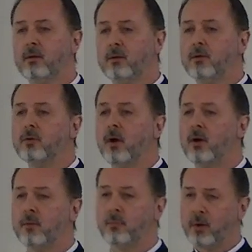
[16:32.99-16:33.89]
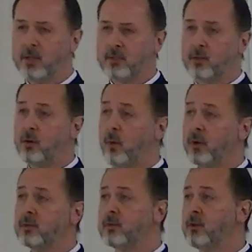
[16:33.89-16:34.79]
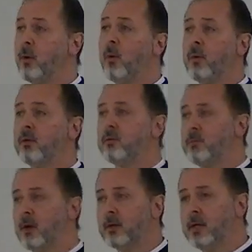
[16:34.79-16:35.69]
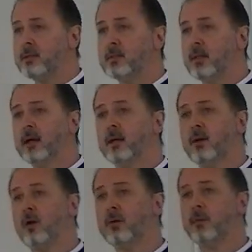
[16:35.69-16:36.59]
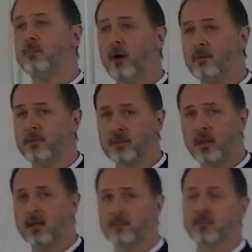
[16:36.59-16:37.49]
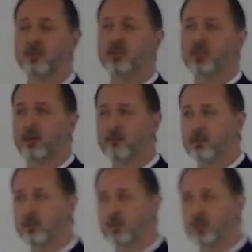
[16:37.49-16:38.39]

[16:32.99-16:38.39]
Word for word: you are a priest according to the order of Melchizedek. It already prophesies a shift and